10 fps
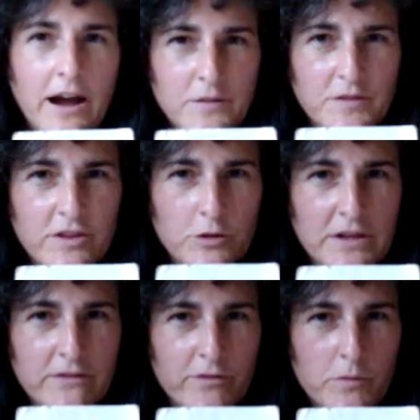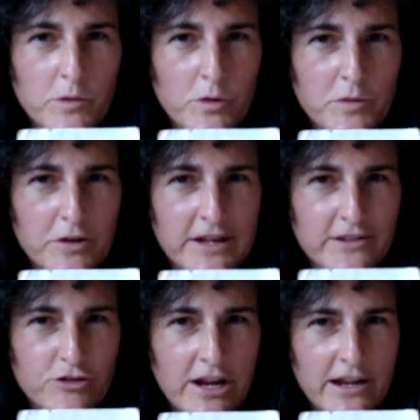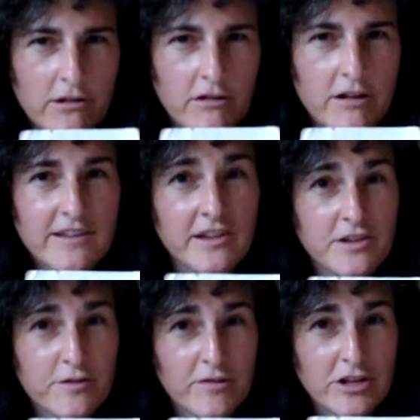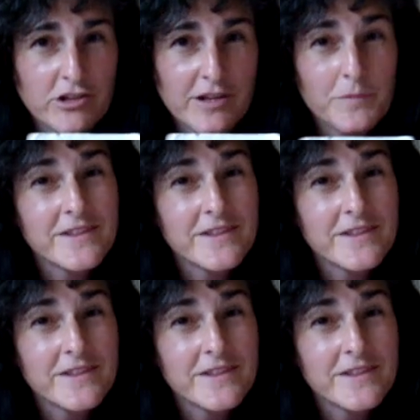I was going to read from the Bermudez Triangle because I just finished it,